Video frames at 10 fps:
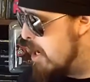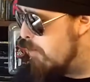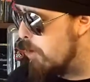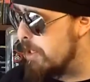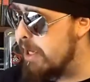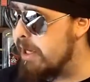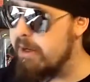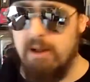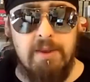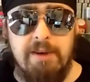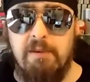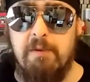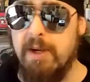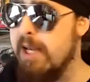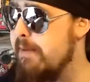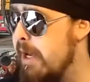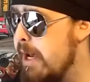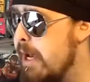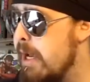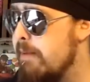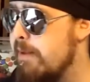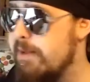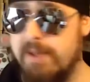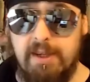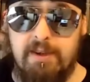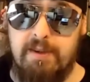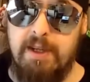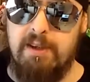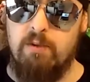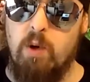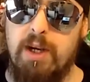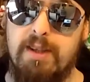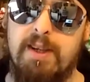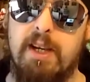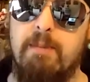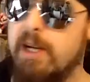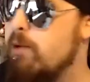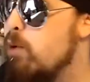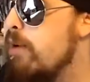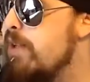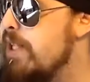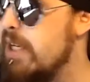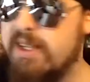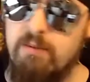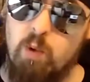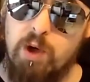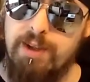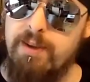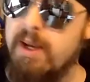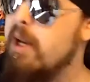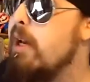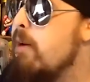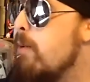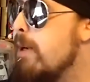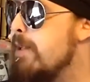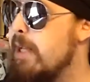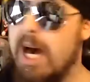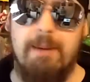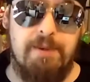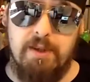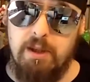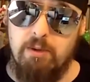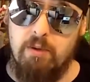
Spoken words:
But I'll never forget that, and this is why the Sega Mega Drive 6-in-1 was an absolute